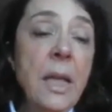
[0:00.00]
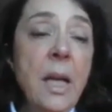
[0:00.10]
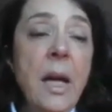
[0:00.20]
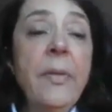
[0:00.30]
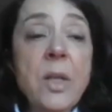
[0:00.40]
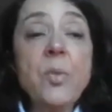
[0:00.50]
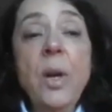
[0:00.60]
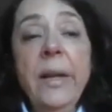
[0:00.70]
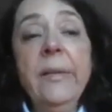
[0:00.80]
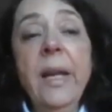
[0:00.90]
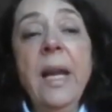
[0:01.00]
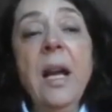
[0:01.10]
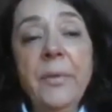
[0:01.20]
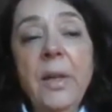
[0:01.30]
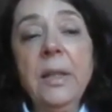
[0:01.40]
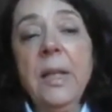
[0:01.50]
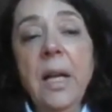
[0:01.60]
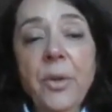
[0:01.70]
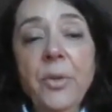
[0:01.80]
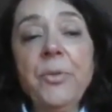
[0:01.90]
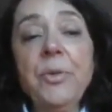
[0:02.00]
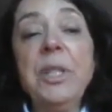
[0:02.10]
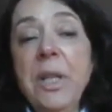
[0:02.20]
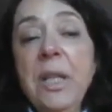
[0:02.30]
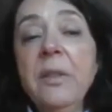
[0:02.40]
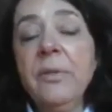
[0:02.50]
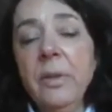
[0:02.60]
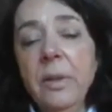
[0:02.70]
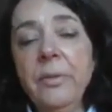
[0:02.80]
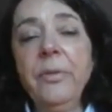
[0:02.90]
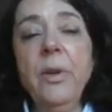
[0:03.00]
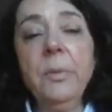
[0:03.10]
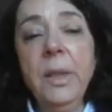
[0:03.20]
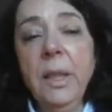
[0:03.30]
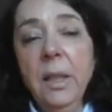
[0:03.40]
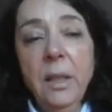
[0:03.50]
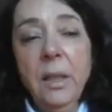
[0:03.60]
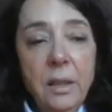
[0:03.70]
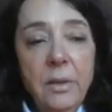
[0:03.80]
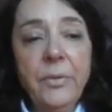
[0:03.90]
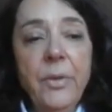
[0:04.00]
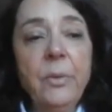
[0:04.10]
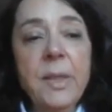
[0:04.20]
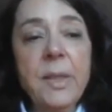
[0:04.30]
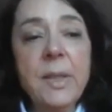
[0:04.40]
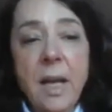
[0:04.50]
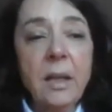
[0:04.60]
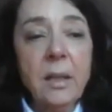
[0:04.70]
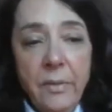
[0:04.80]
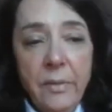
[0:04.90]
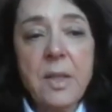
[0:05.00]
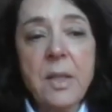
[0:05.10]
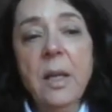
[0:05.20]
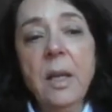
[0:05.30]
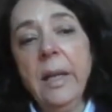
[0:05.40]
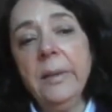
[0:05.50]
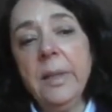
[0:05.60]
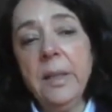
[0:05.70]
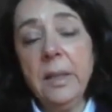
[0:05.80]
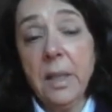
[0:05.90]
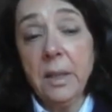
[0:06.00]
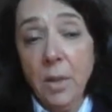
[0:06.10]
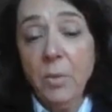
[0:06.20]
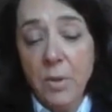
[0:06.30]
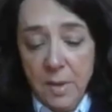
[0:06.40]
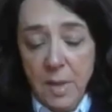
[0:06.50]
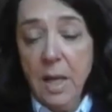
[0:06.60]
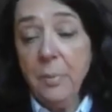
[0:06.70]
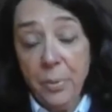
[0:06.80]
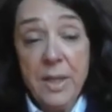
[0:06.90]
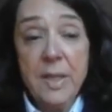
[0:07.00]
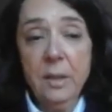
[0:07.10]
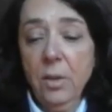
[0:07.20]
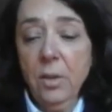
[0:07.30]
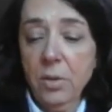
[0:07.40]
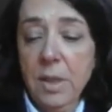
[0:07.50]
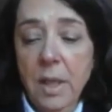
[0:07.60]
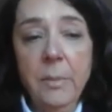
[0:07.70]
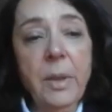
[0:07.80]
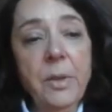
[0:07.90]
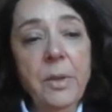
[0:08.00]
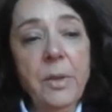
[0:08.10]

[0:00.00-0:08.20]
and that's why they have kind of retrieved from the sac this entity that it was present a long time ago.